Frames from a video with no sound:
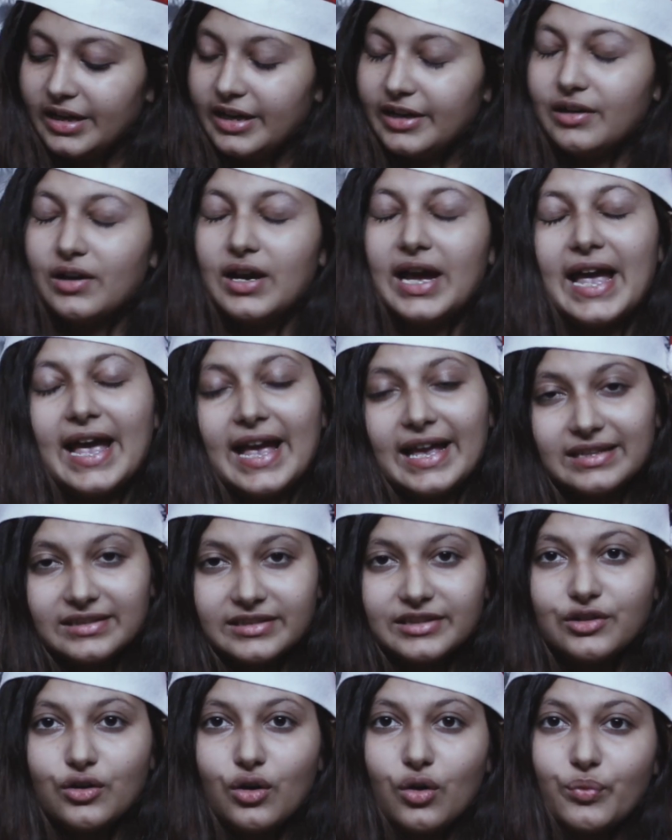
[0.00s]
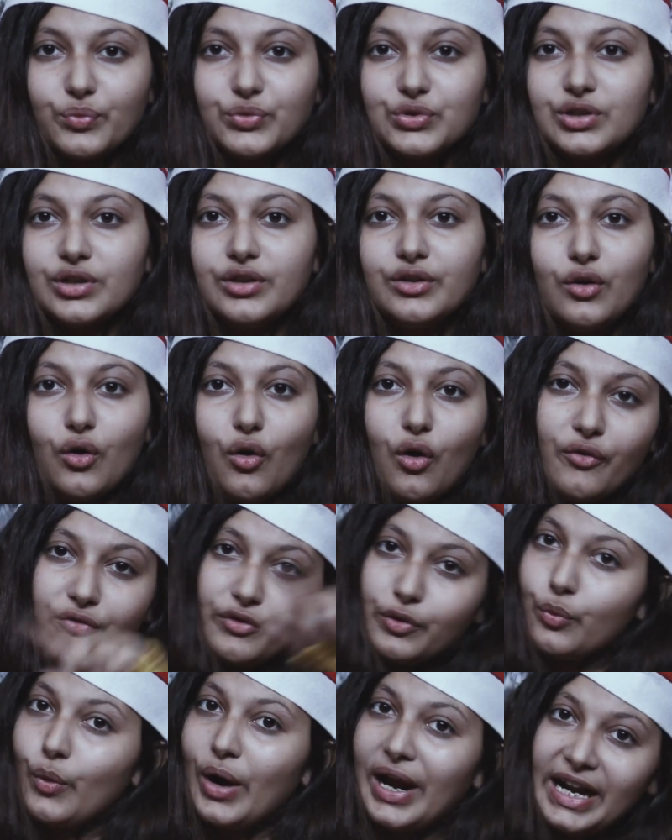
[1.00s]
It has the option
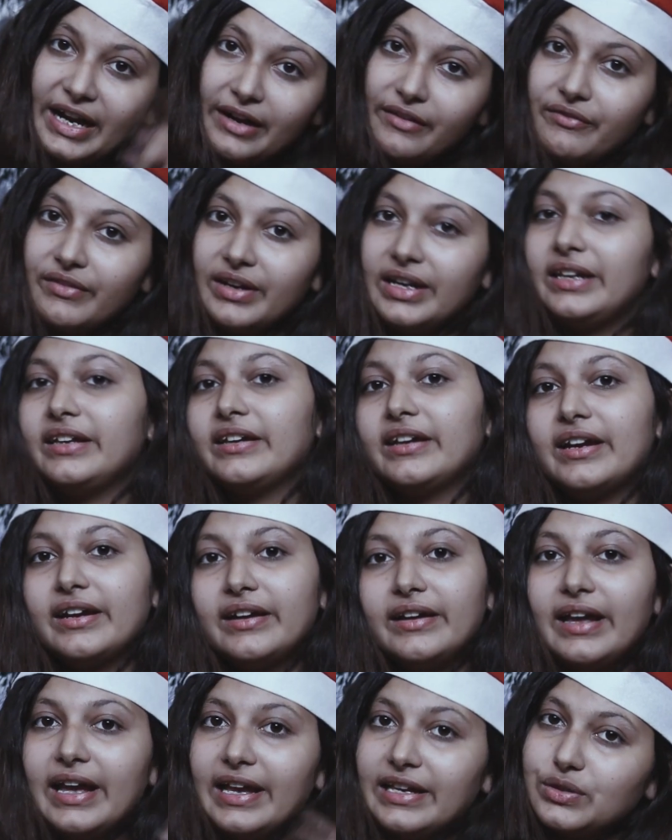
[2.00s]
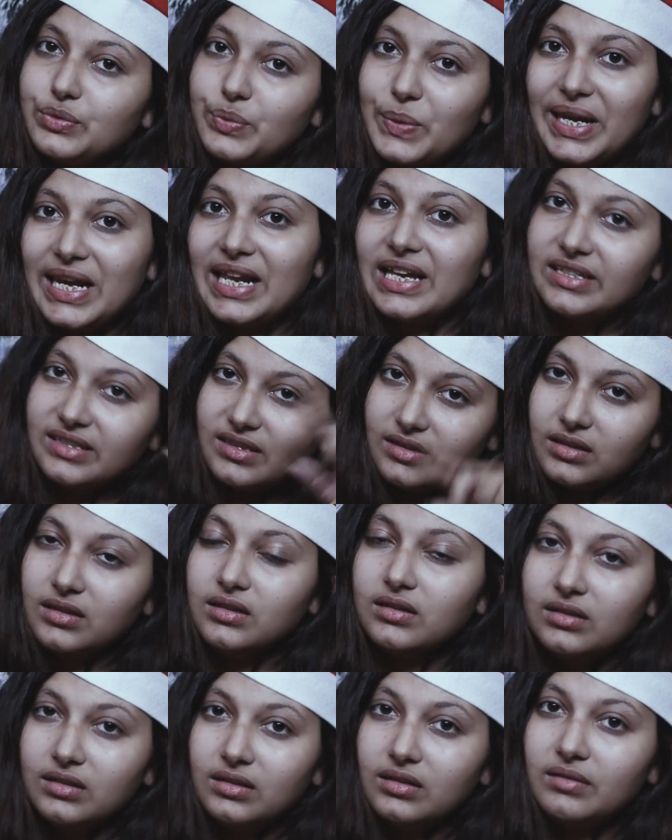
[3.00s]
of a white vignette as well as
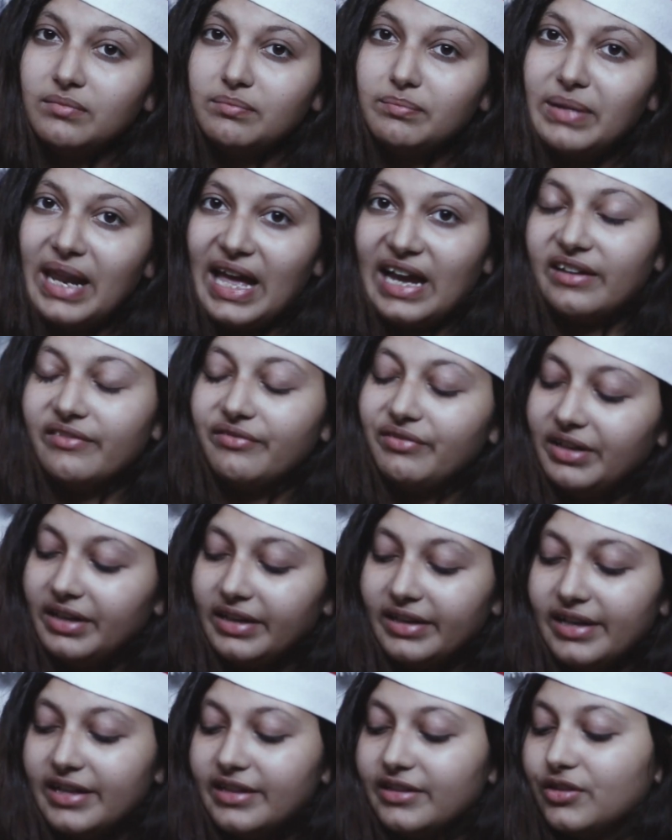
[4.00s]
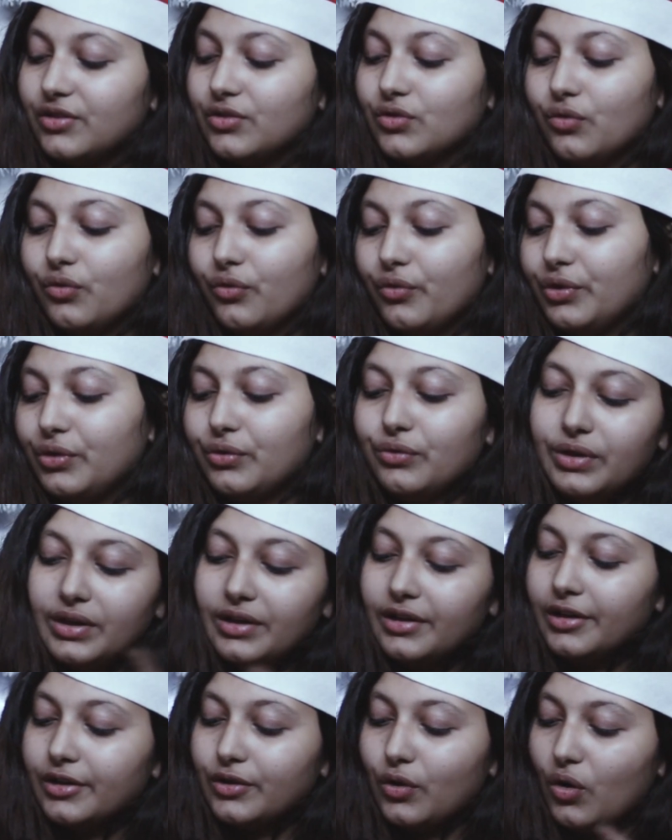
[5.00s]
a black vignette, so you
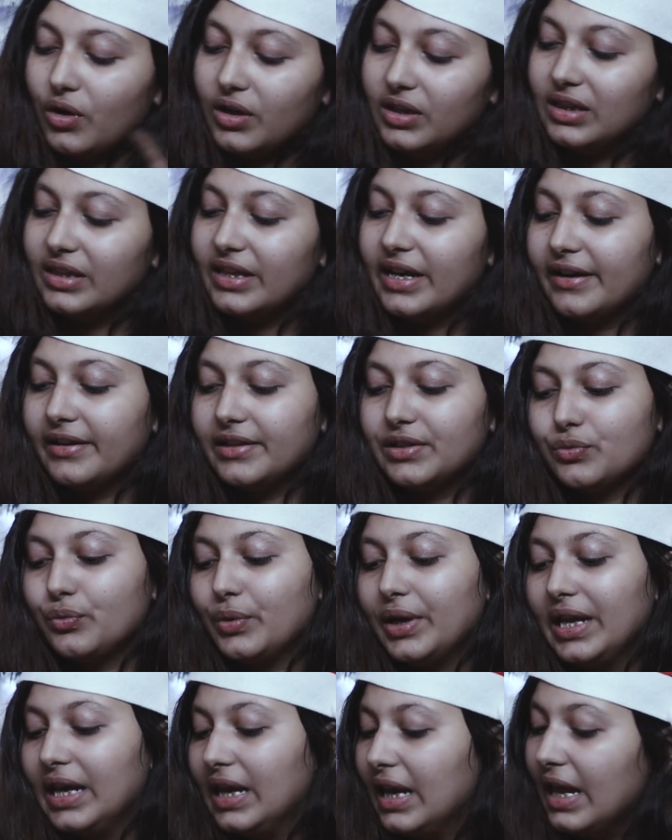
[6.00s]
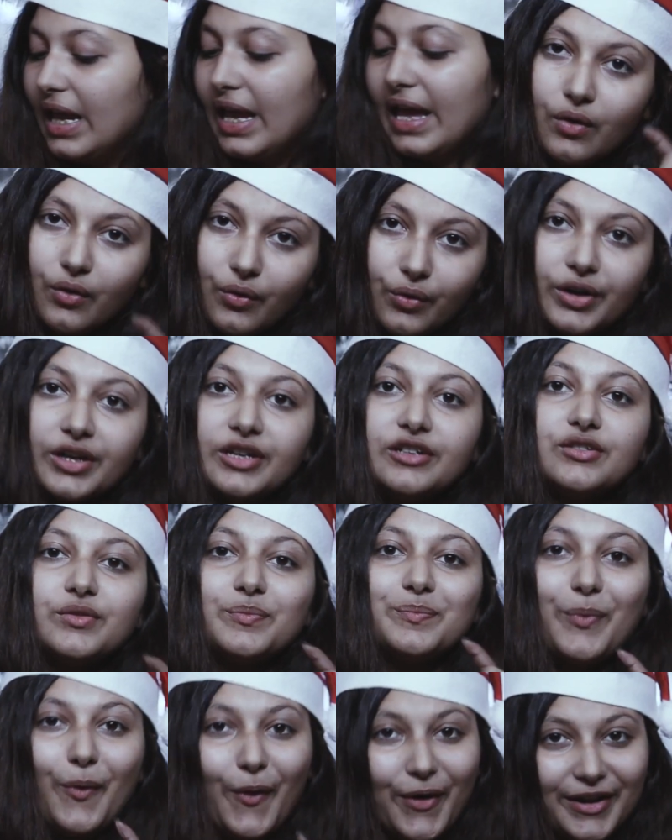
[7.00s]
can toggle that as well. Okay,
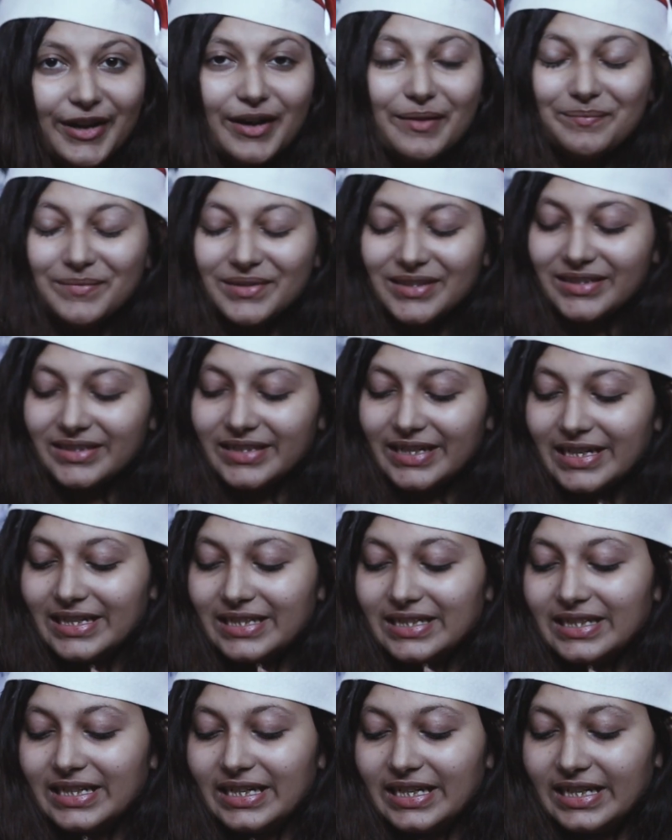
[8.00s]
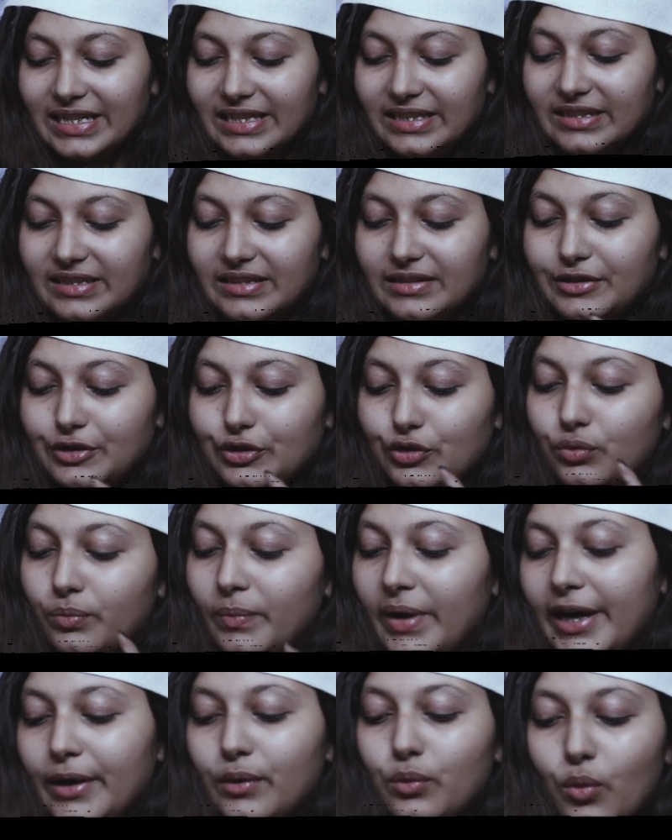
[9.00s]
so point number 6 is you
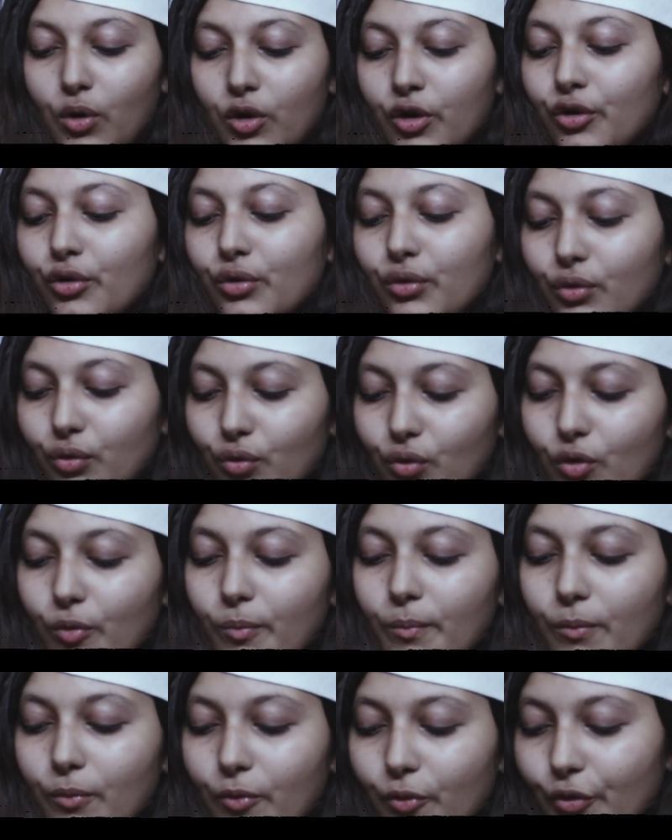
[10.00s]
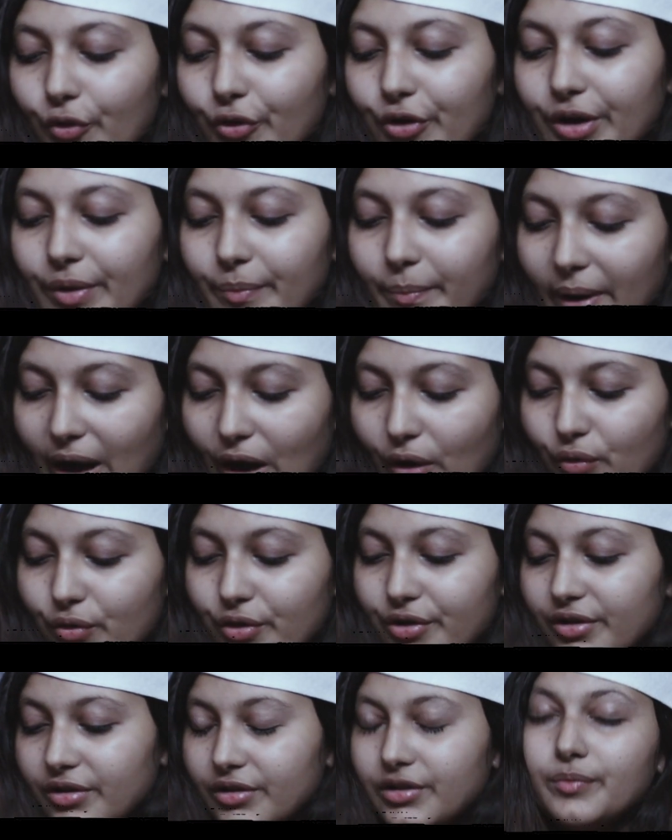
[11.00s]
might want to know more
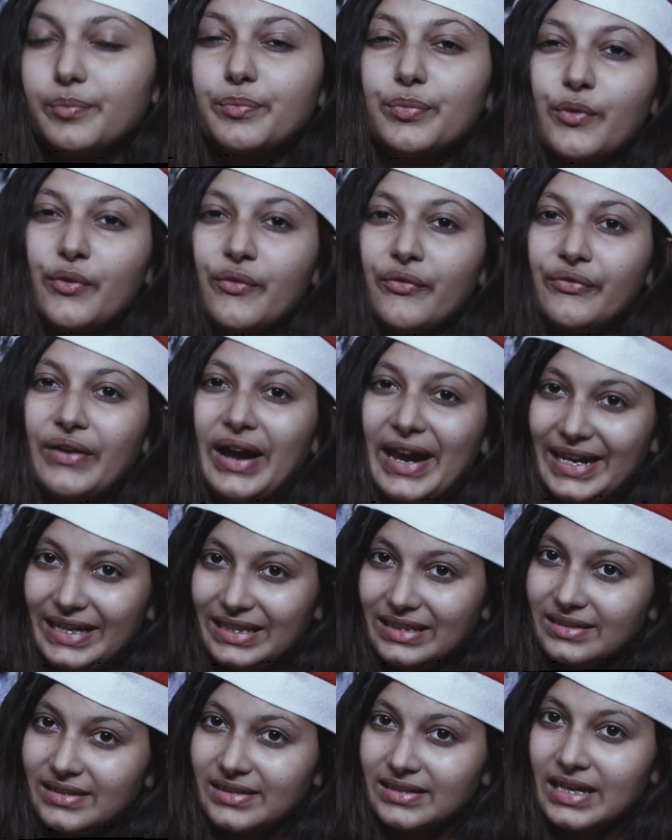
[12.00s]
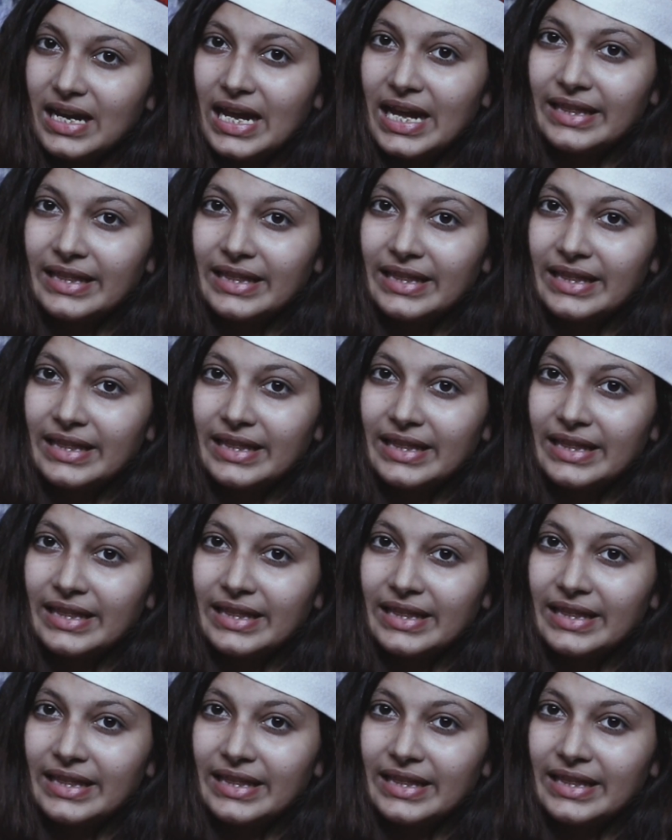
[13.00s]
about the profiles